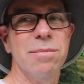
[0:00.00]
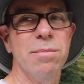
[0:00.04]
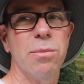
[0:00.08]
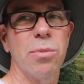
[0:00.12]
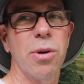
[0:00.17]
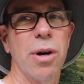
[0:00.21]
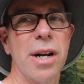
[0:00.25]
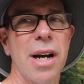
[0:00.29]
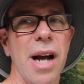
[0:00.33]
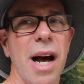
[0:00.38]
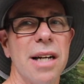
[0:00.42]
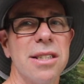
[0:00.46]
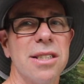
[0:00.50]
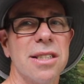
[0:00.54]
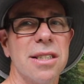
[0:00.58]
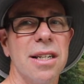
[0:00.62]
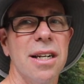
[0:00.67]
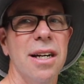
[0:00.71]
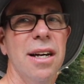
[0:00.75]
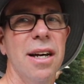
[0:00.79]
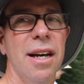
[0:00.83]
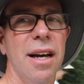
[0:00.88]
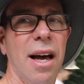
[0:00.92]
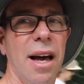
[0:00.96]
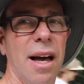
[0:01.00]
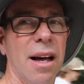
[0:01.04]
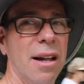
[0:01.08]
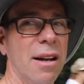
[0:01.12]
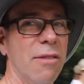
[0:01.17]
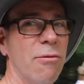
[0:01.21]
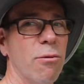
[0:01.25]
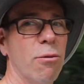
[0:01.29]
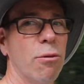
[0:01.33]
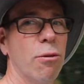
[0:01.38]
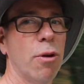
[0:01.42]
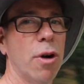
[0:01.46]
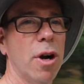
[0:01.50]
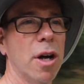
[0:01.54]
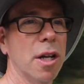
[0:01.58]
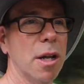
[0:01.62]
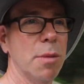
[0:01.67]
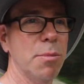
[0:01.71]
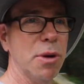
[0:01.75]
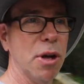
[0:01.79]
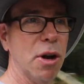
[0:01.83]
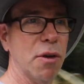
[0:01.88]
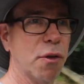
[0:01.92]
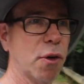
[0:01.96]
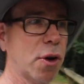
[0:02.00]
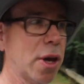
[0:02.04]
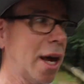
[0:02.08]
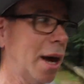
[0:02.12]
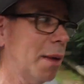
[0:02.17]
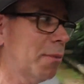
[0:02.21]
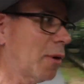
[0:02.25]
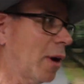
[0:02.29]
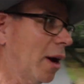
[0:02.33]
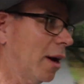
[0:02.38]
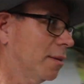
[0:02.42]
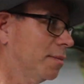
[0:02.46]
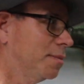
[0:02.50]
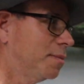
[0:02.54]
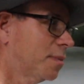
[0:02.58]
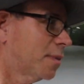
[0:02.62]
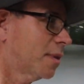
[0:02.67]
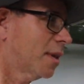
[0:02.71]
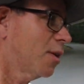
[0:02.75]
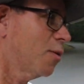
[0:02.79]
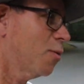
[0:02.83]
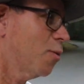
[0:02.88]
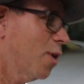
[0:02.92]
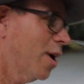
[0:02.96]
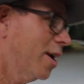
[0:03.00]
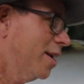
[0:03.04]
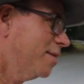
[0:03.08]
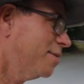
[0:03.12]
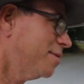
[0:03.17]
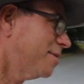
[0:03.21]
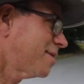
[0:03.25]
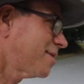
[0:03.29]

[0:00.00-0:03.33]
Pretty nice. Really beautiful campground. What?